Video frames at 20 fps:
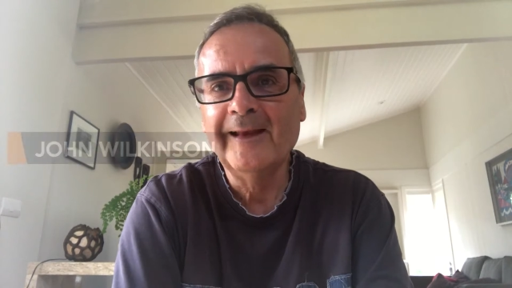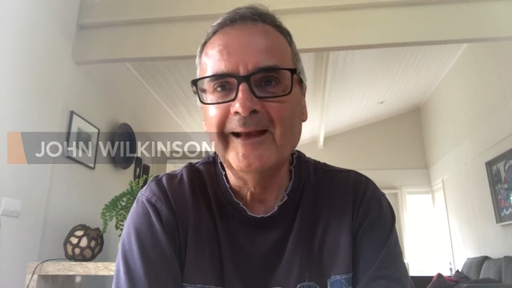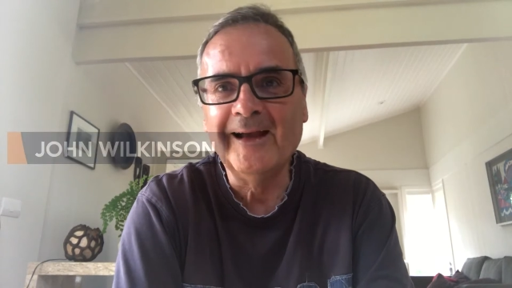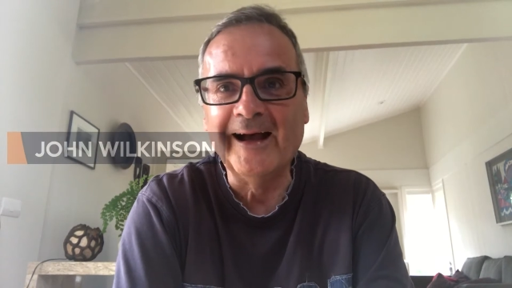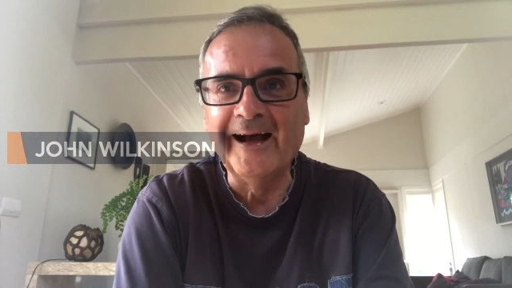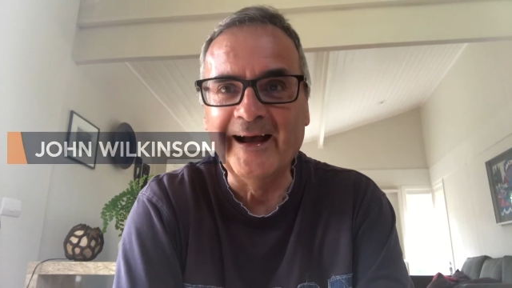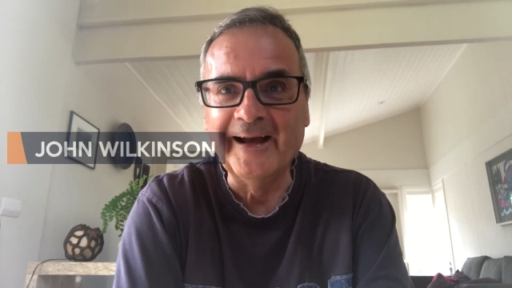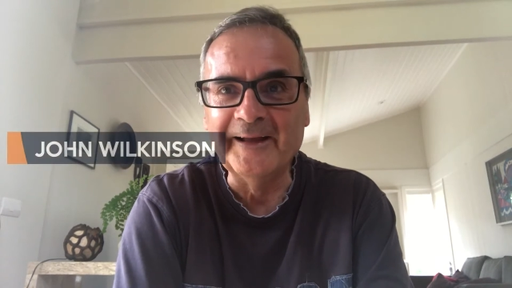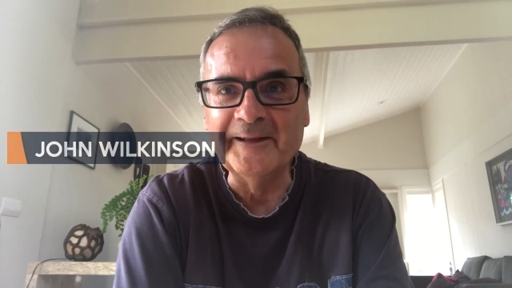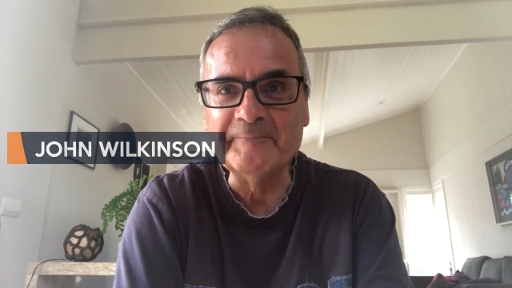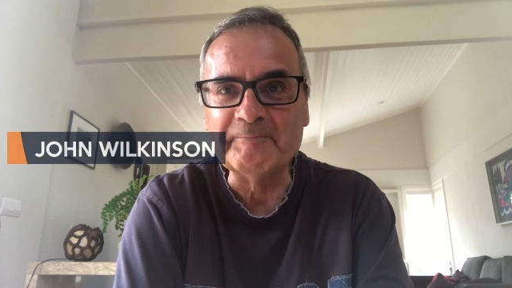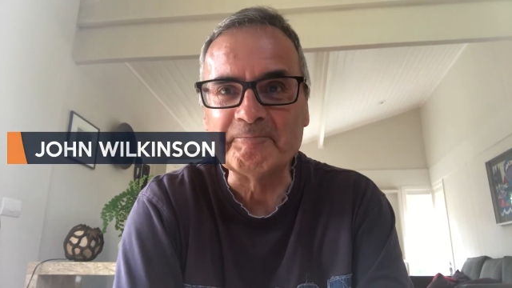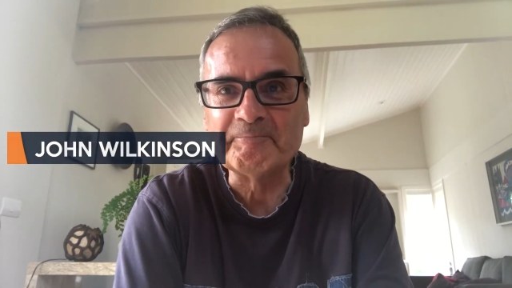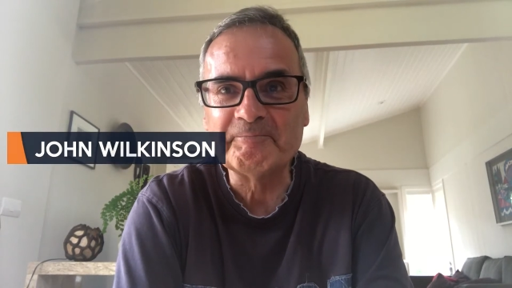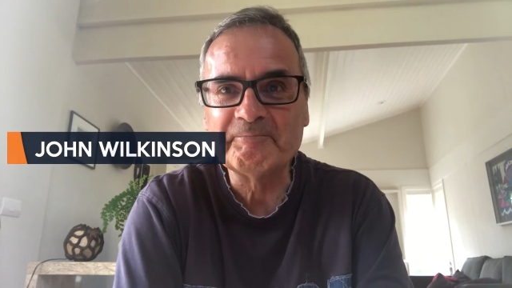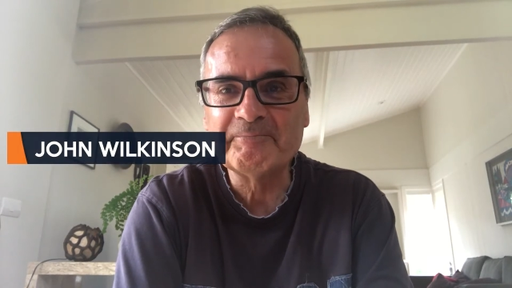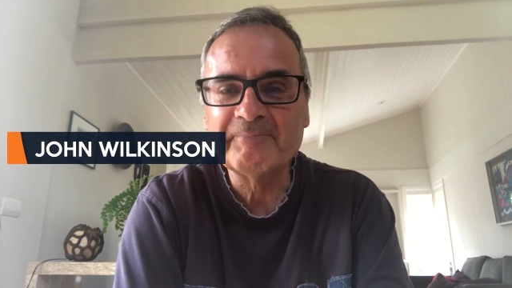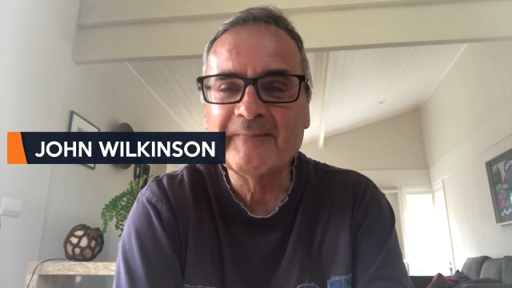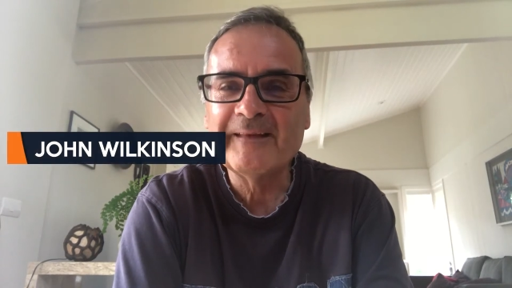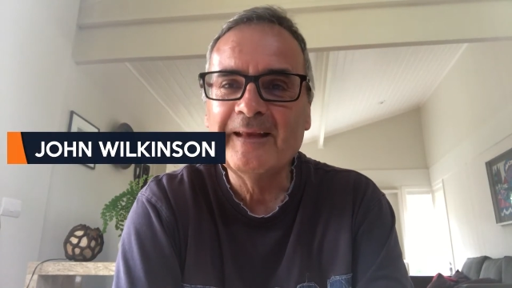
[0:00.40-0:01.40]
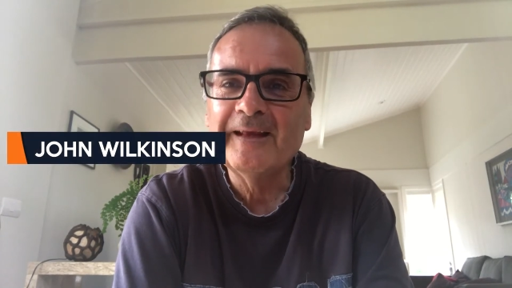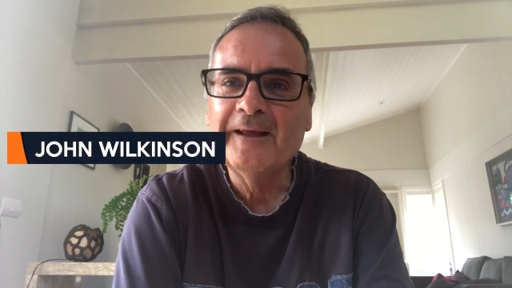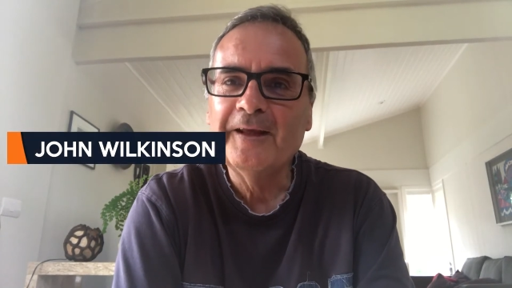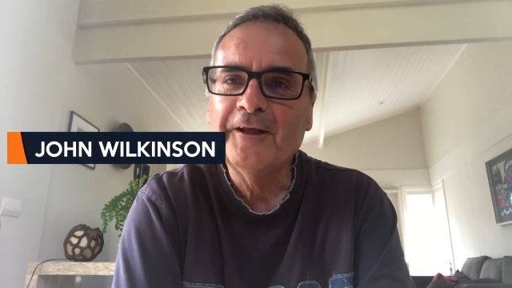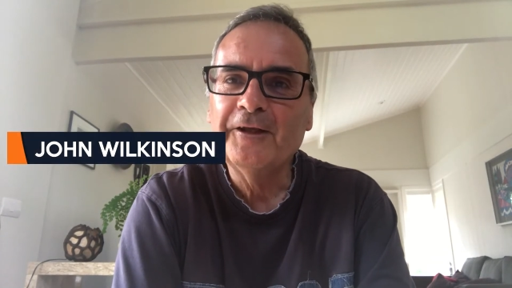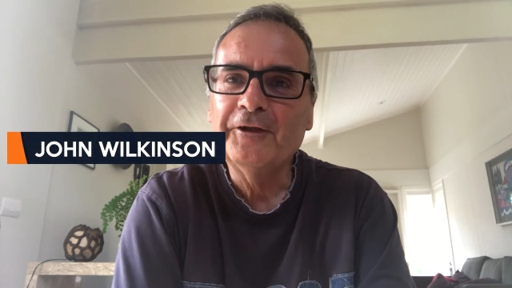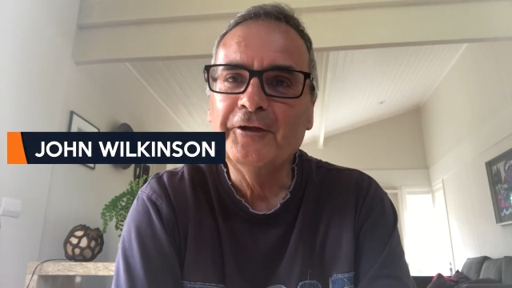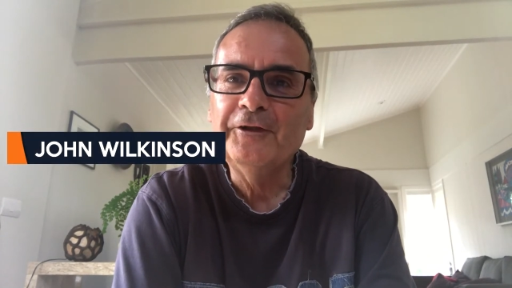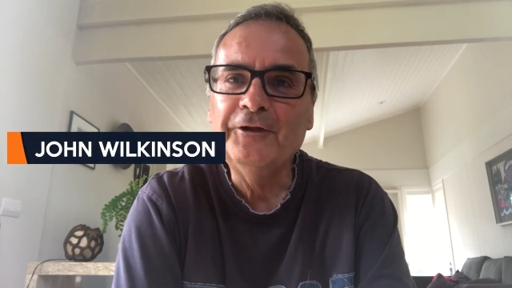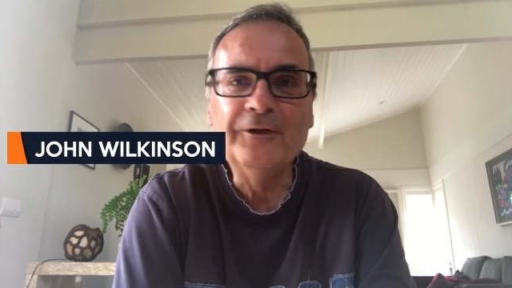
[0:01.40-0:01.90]
Hi.
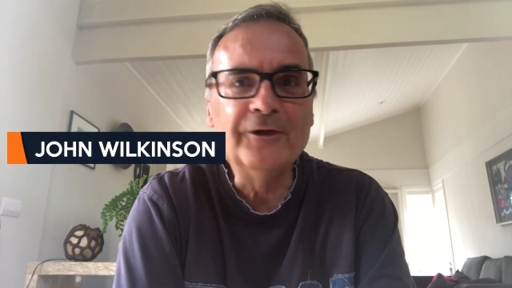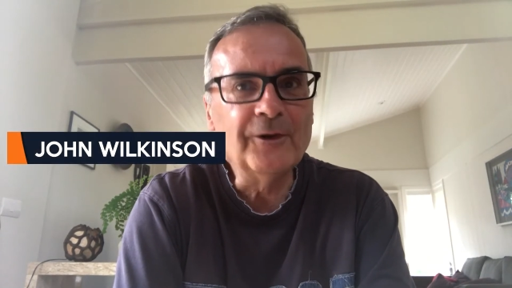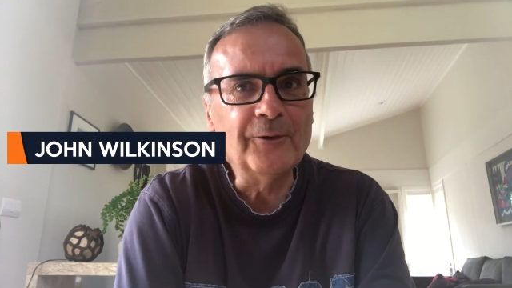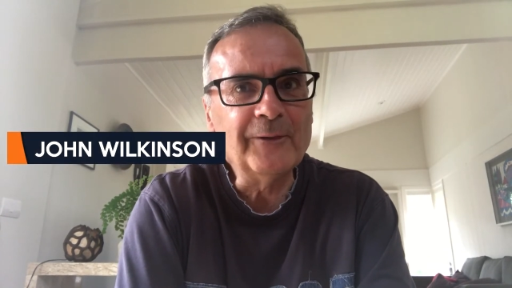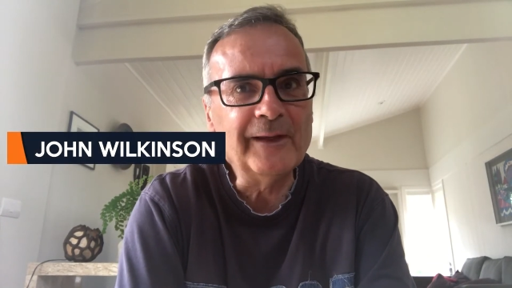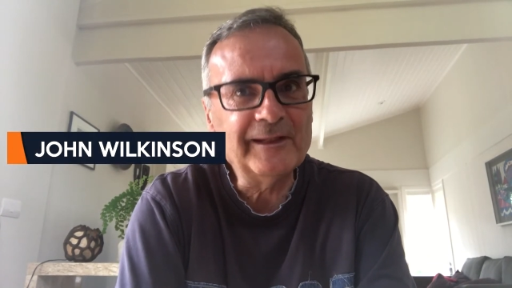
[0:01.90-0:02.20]
You know,